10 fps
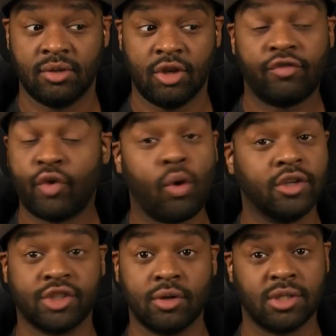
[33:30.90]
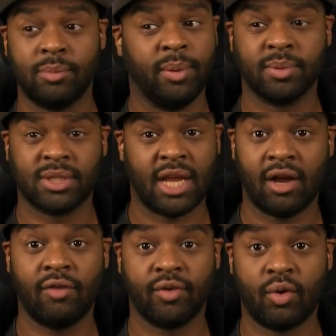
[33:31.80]
If Corey Joe's in, people sag
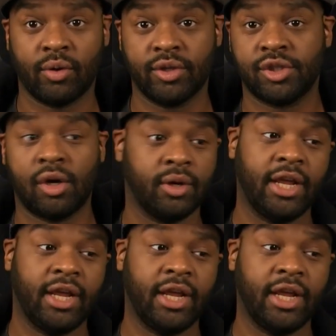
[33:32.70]
off of Corey Joe.